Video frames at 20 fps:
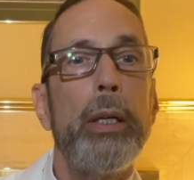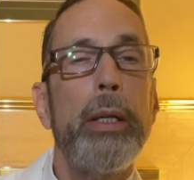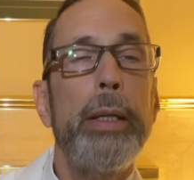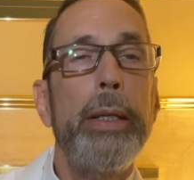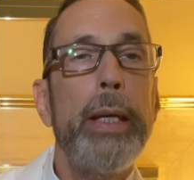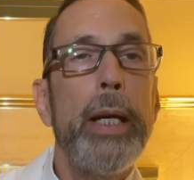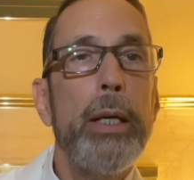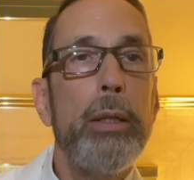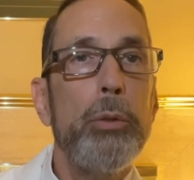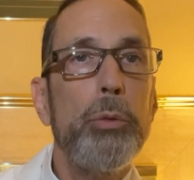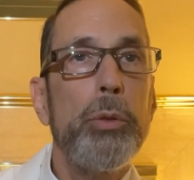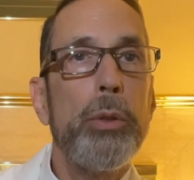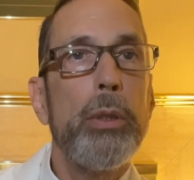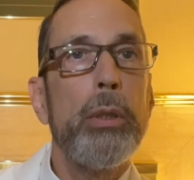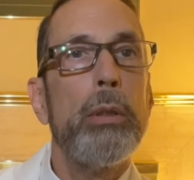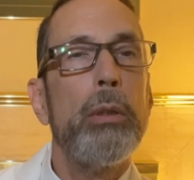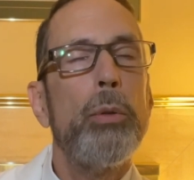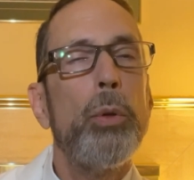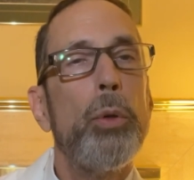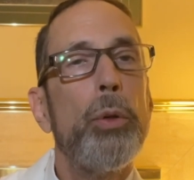gout,
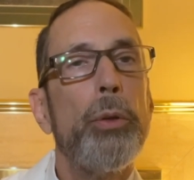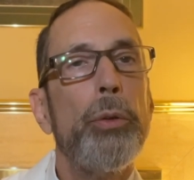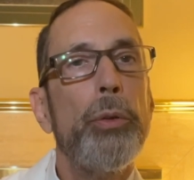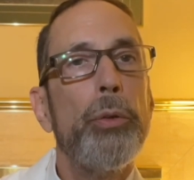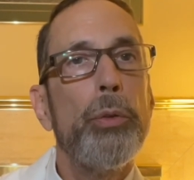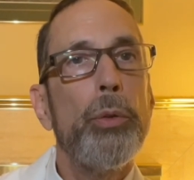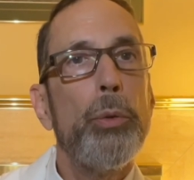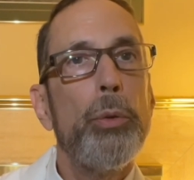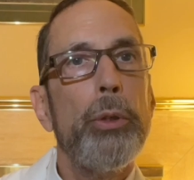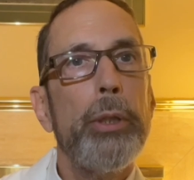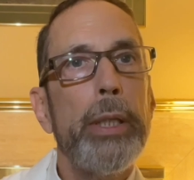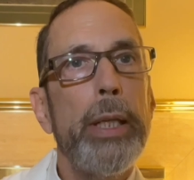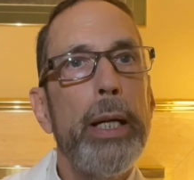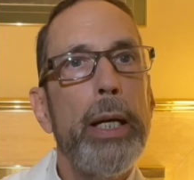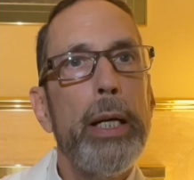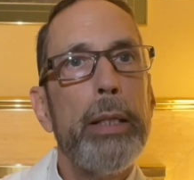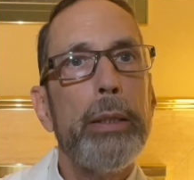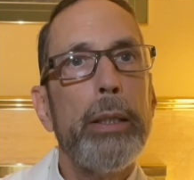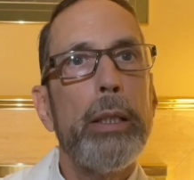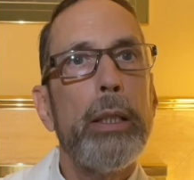or
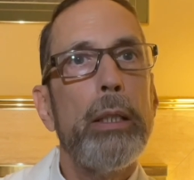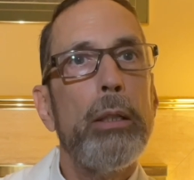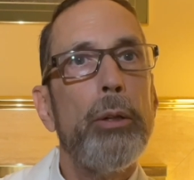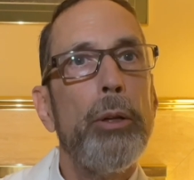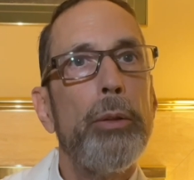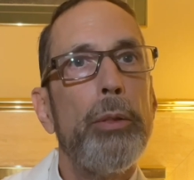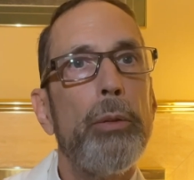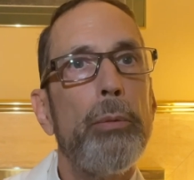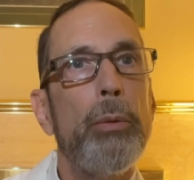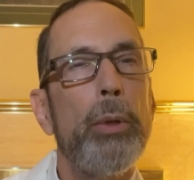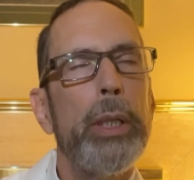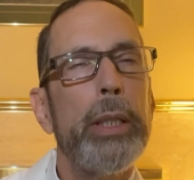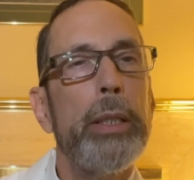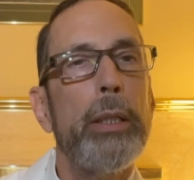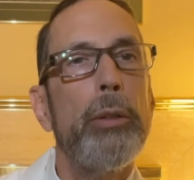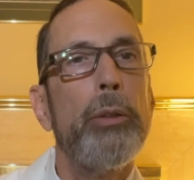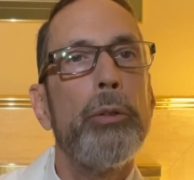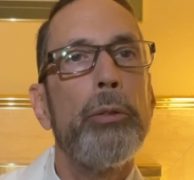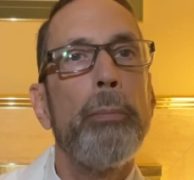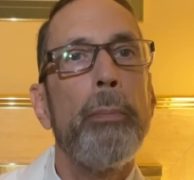psoriatic
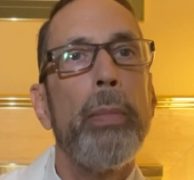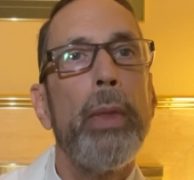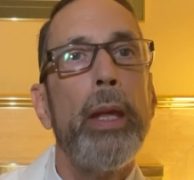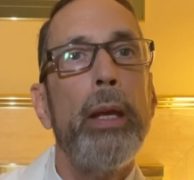arthritis.